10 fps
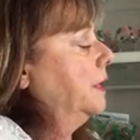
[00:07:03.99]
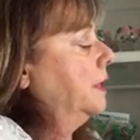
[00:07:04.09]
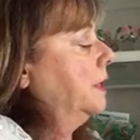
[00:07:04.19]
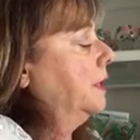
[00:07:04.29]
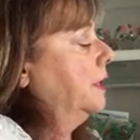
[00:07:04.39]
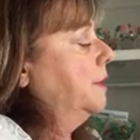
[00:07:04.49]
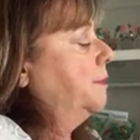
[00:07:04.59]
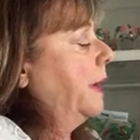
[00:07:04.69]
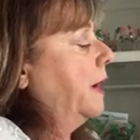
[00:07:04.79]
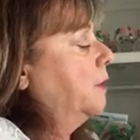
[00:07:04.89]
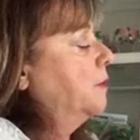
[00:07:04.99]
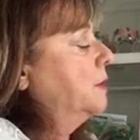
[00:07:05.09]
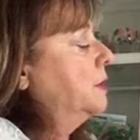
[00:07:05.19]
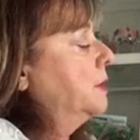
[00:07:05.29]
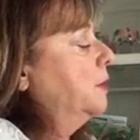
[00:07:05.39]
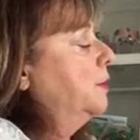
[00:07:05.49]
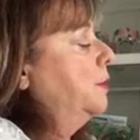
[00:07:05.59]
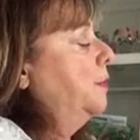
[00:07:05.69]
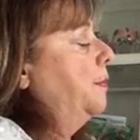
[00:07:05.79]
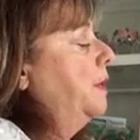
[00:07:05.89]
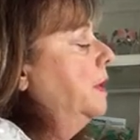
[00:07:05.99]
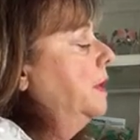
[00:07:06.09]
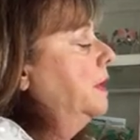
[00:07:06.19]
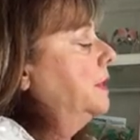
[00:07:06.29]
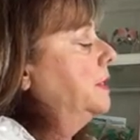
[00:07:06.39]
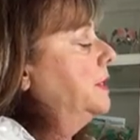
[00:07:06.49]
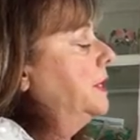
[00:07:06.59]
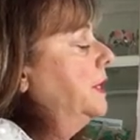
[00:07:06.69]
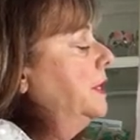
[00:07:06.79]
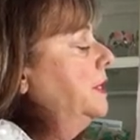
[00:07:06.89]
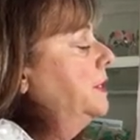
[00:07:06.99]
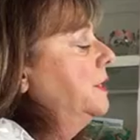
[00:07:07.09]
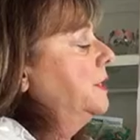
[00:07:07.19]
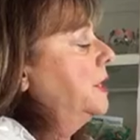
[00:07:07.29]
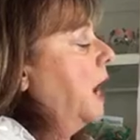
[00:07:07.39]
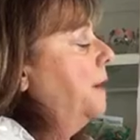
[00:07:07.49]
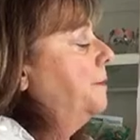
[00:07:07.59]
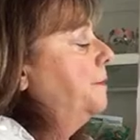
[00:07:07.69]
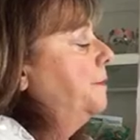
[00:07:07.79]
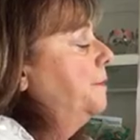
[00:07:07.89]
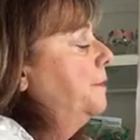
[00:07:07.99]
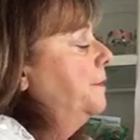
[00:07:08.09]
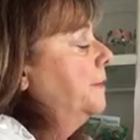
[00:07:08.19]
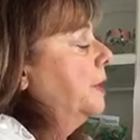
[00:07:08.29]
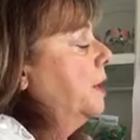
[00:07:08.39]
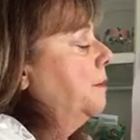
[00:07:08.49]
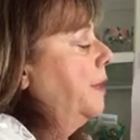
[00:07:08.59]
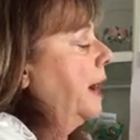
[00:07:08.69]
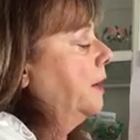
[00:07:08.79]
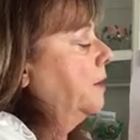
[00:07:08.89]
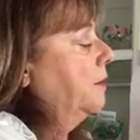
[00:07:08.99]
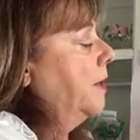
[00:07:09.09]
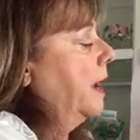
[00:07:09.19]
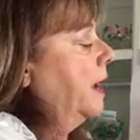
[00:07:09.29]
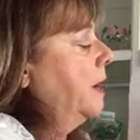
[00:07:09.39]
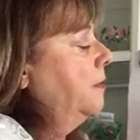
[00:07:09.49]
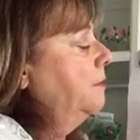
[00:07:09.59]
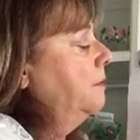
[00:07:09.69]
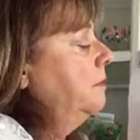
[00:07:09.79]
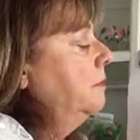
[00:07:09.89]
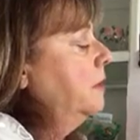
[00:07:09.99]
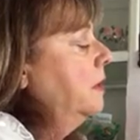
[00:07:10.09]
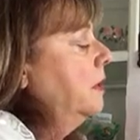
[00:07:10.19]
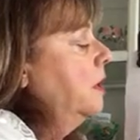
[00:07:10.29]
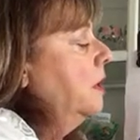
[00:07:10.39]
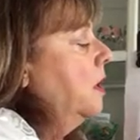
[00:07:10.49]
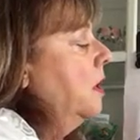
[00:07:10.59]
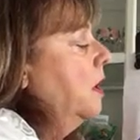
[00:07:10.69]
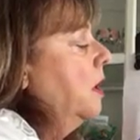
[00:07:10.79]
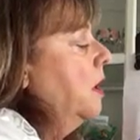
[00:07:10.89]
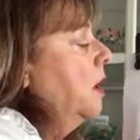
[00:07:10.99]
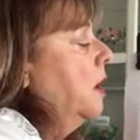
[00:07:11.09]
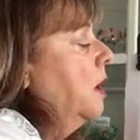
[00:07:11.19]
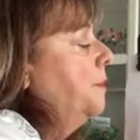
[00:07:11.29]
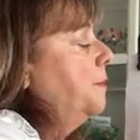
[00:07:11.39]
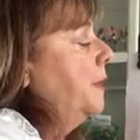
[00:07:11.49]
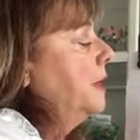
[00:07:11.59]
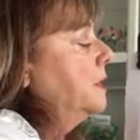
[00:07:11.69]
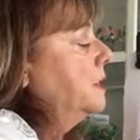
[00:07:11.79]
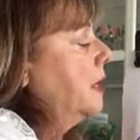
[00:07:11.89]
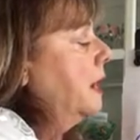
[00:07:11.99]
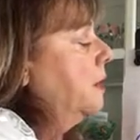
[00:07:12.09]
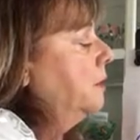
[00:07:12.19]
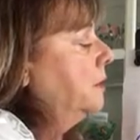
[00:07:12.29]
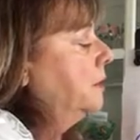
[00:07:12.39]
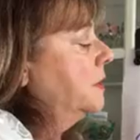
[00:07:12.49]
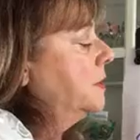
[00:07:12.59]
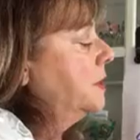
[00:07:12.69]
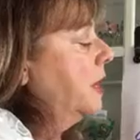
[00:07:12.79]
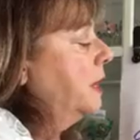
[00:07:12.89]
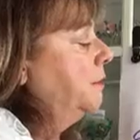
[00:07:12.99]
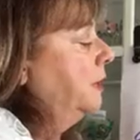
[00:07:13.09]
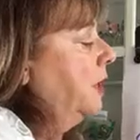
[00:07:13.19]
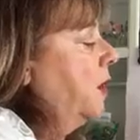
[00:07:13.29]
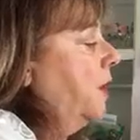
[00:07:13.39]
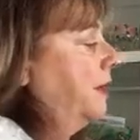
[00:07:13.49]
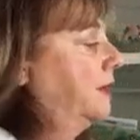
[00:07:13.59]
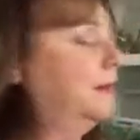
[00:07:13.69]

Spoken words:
E, backwards loop, D, stop, come back around, up and down on the same line.